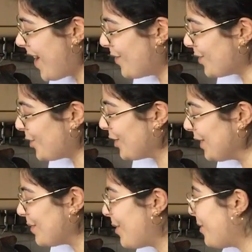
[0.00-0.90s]
I was looking
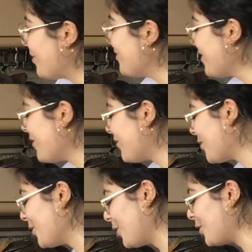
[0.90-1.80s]
to my mum for
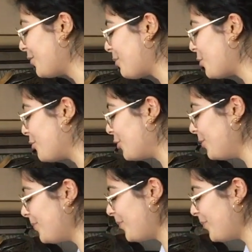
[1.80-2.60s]
the nod of approval.